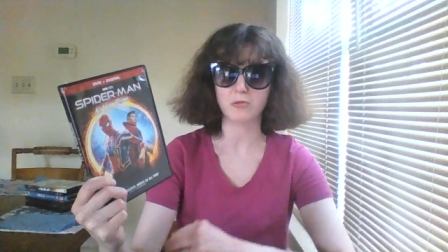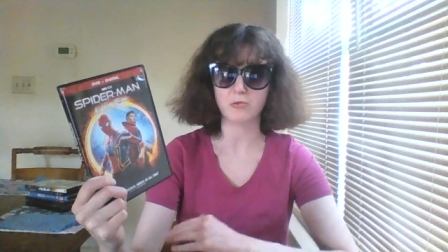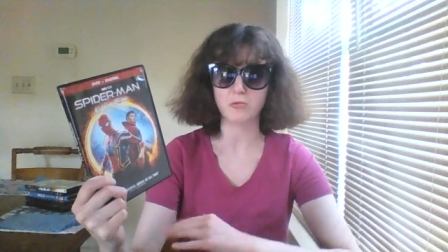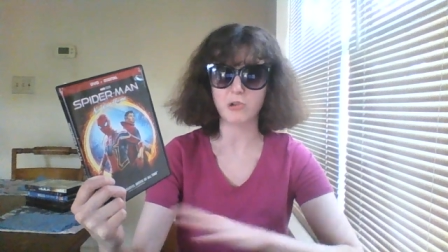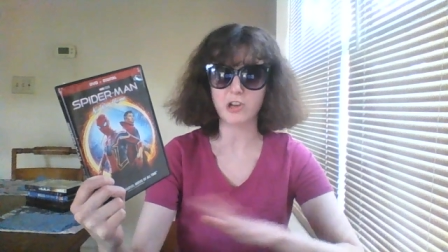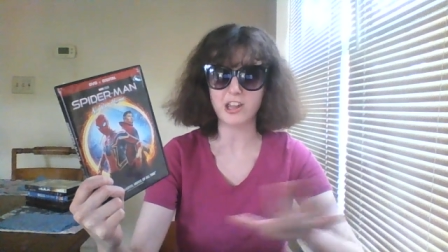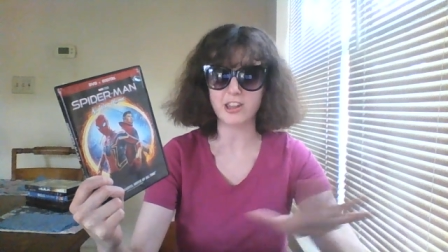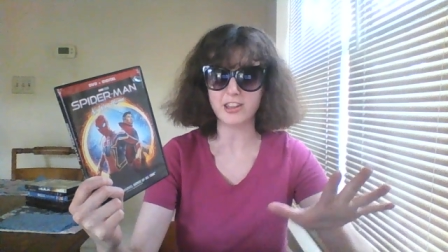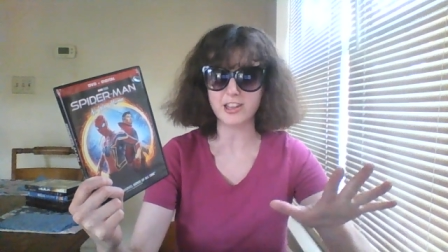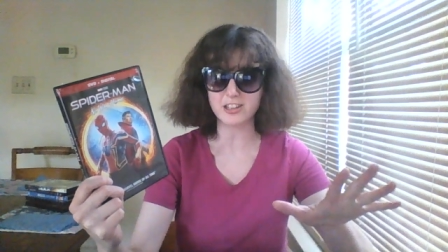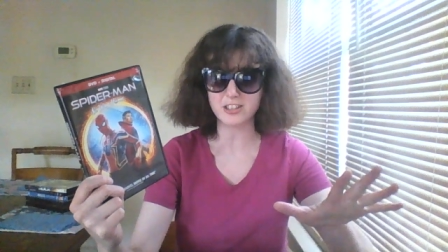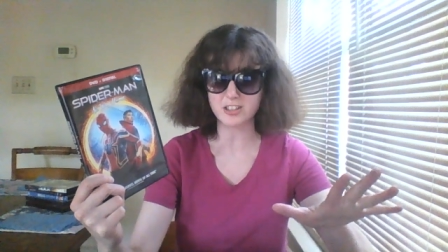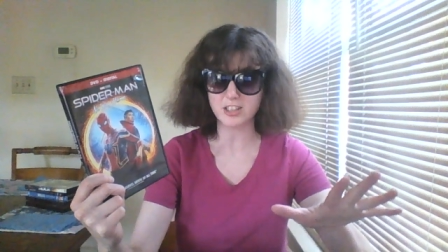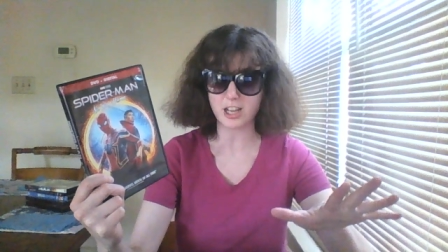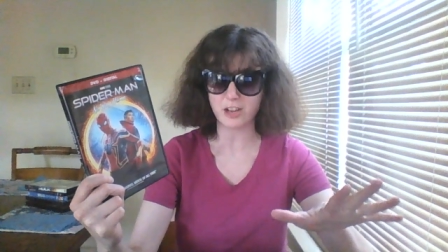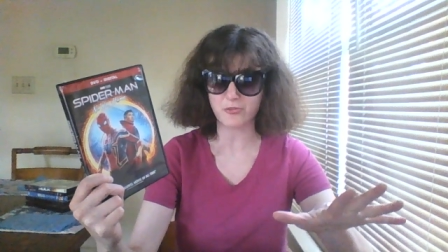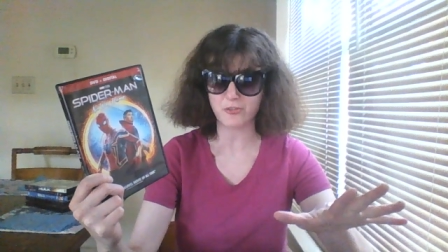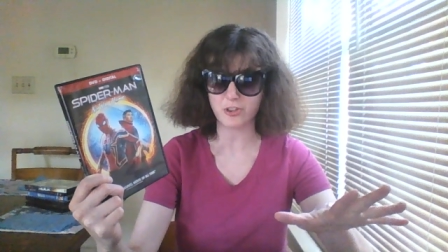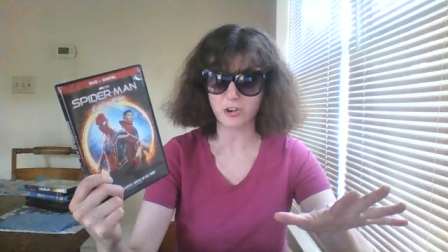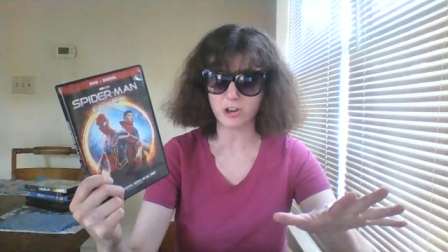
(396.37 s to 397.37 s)
Well,
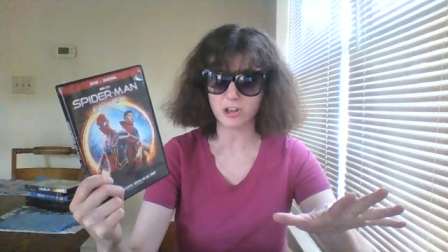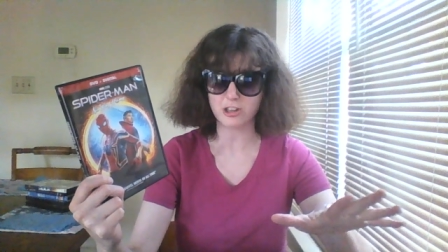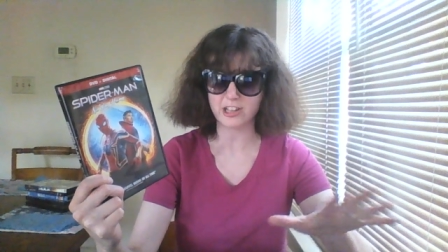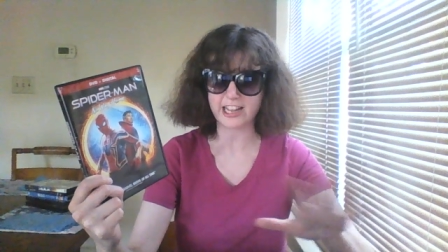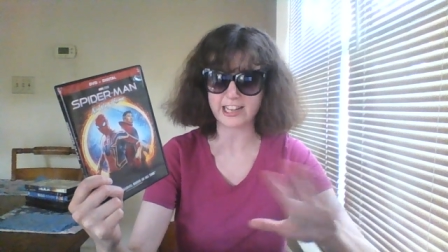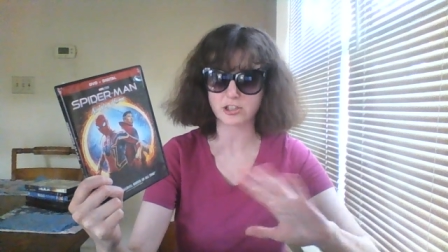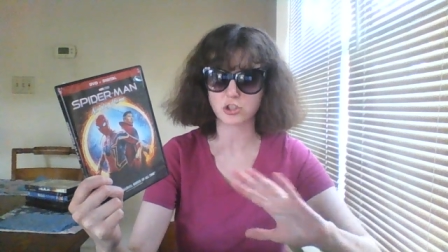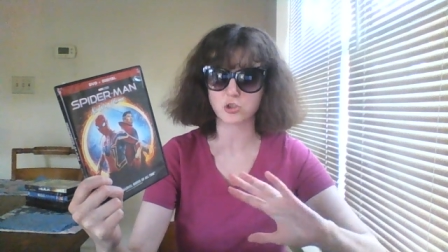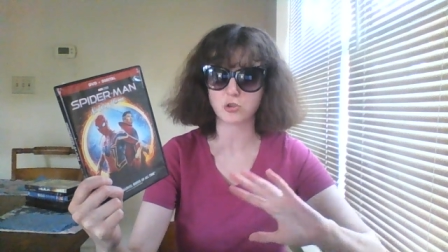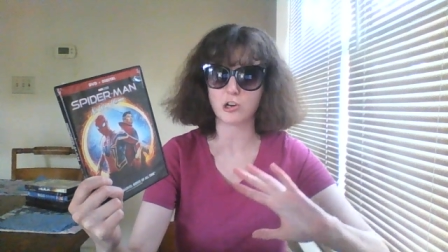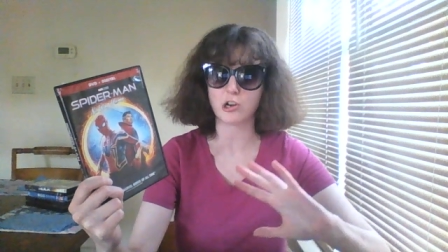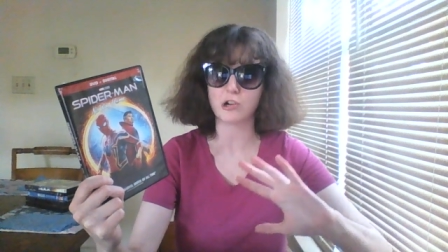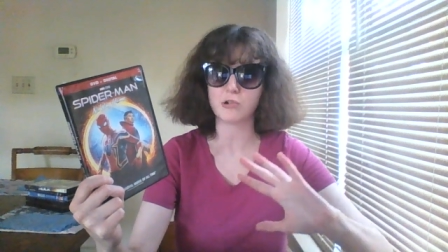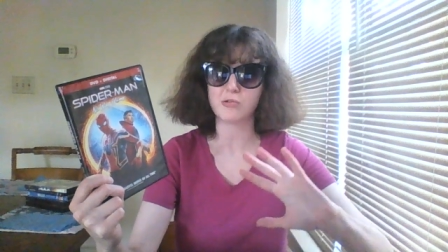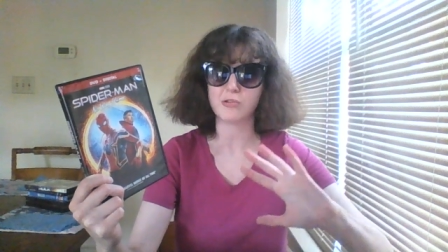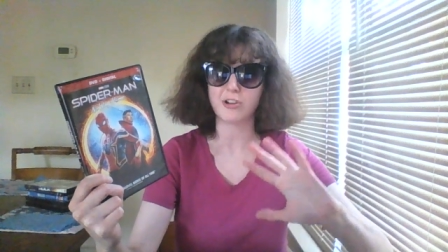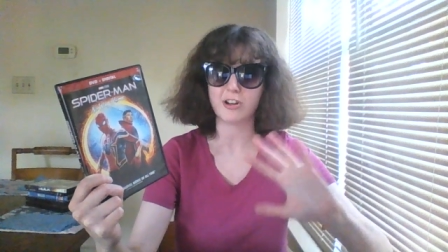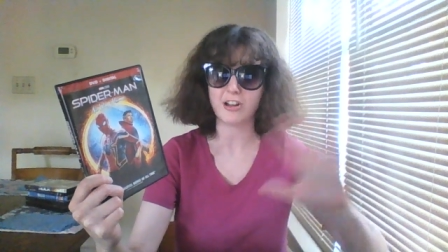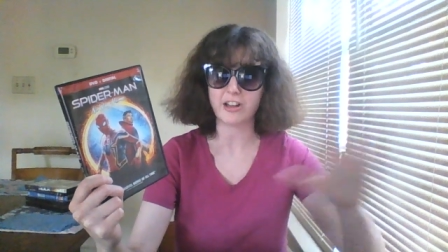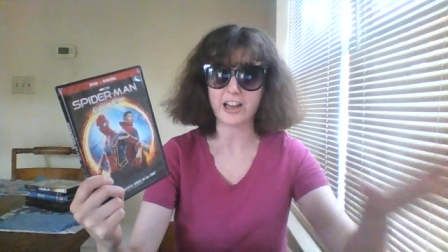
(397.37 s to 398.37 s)
except for
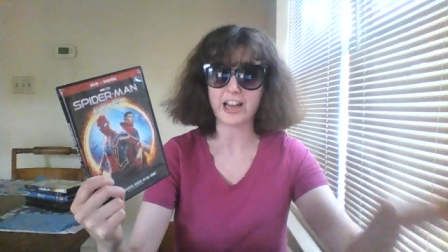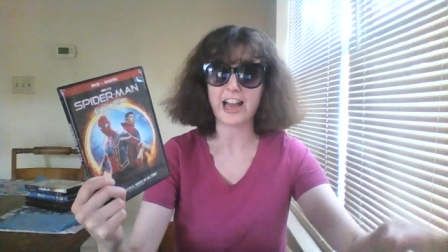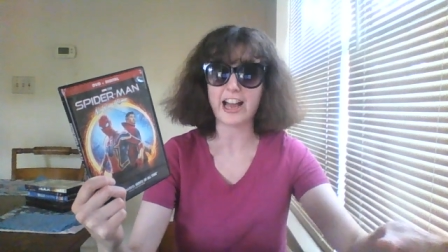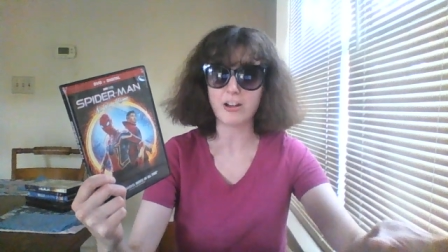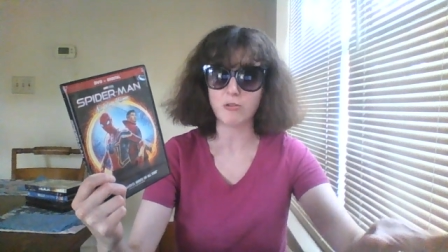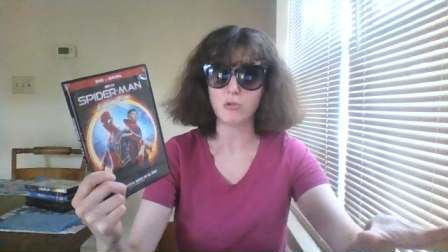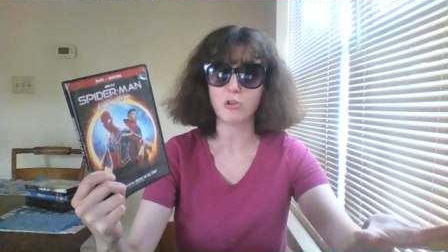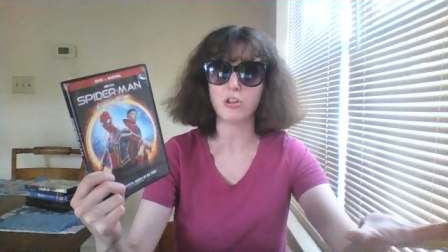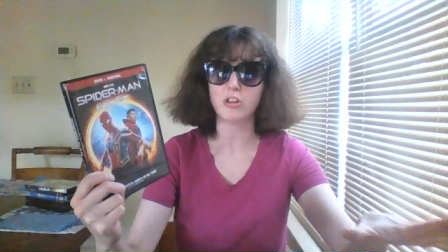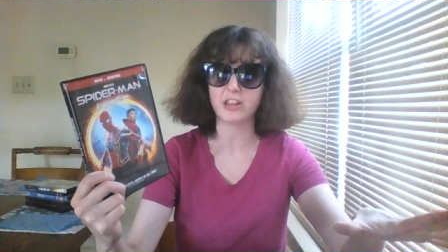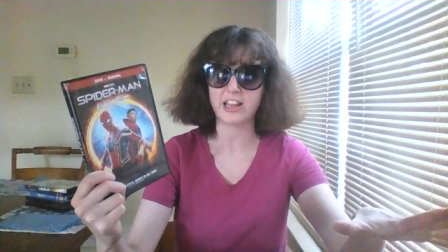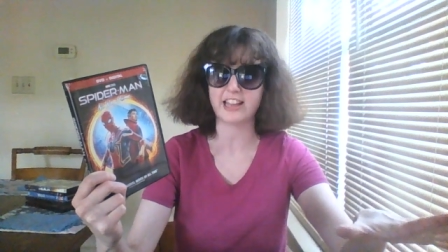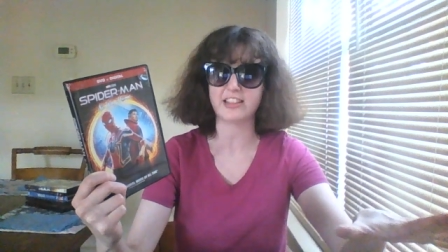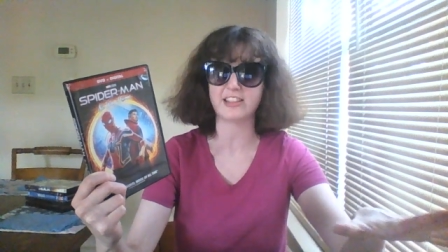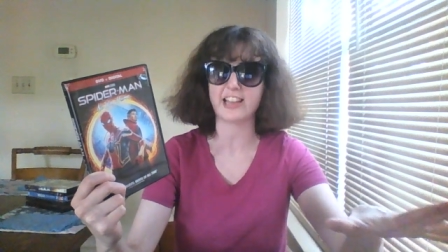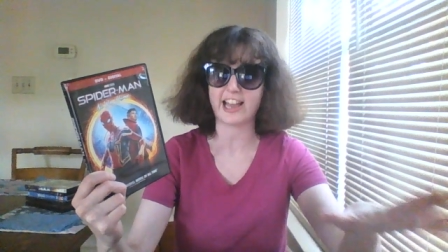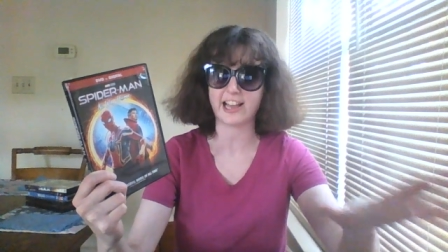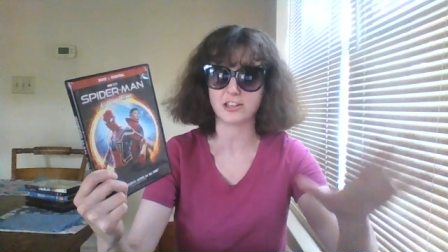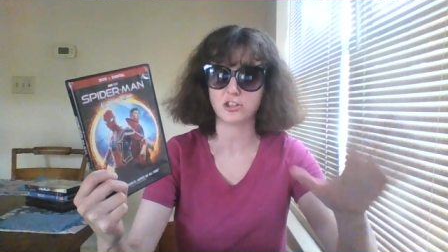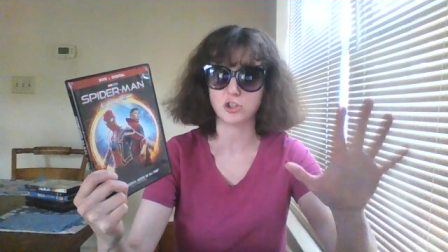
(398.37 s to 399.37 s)
Electro, I will let
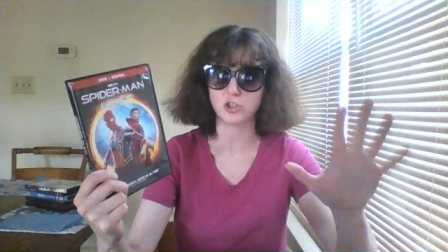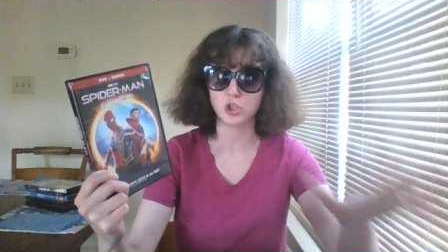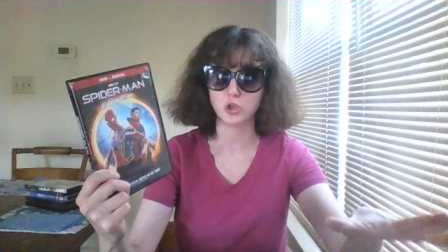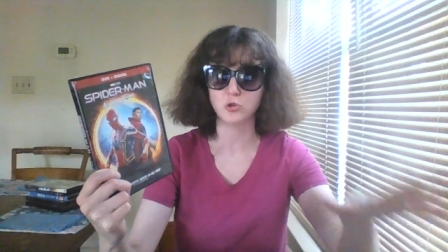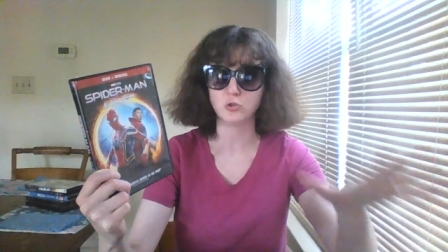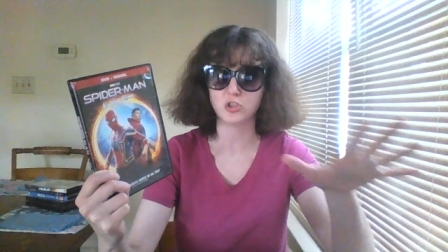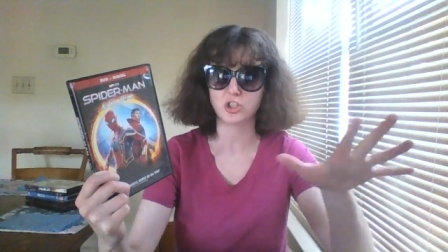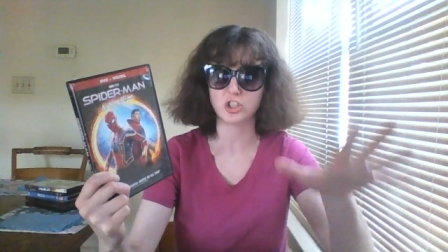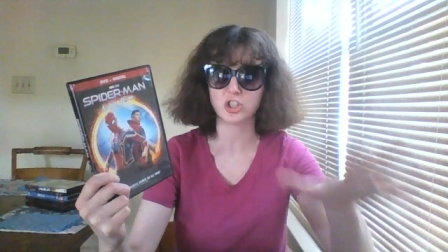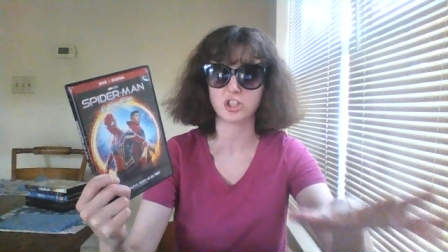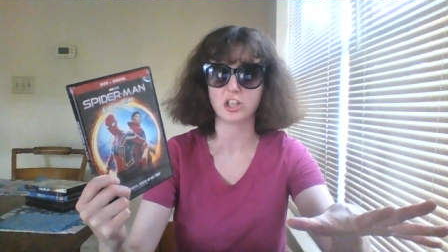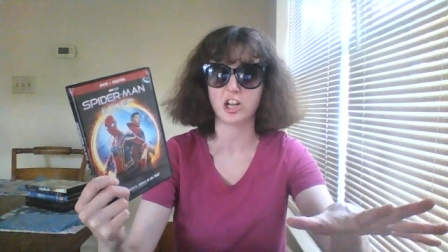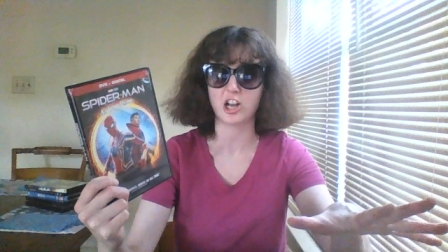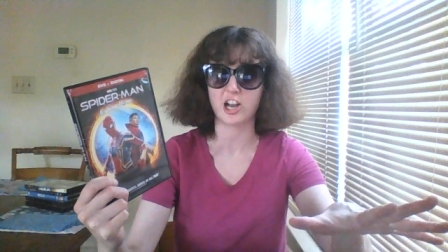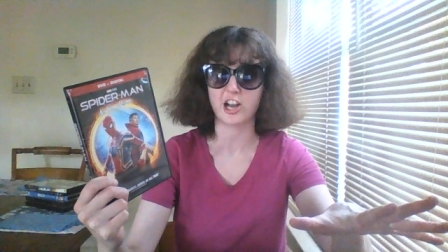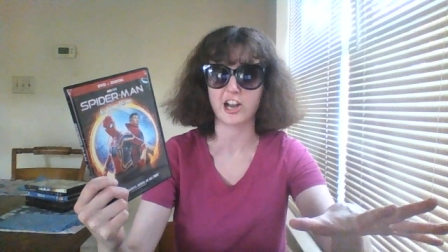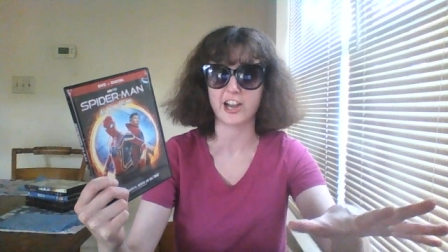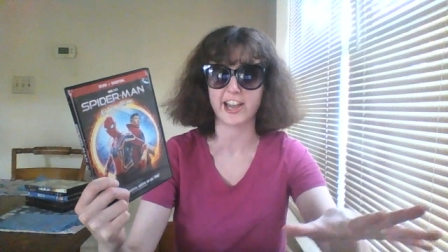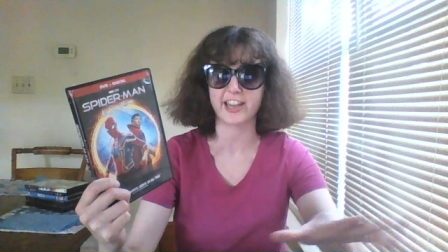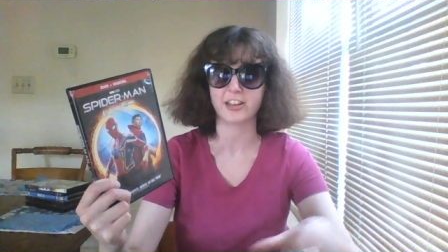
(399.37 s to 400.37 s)
that dude
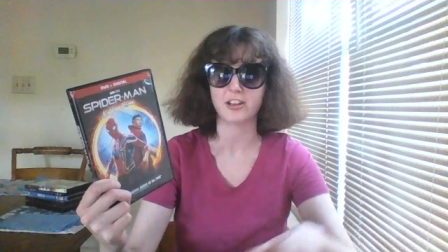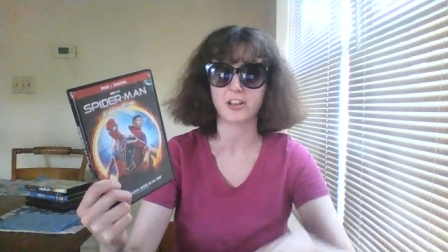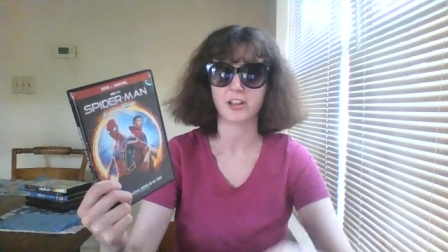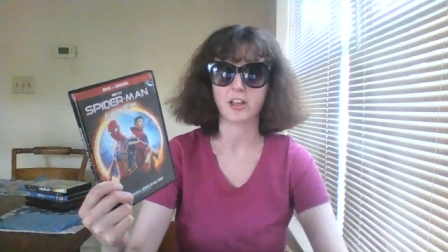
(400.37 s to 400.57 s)
slide.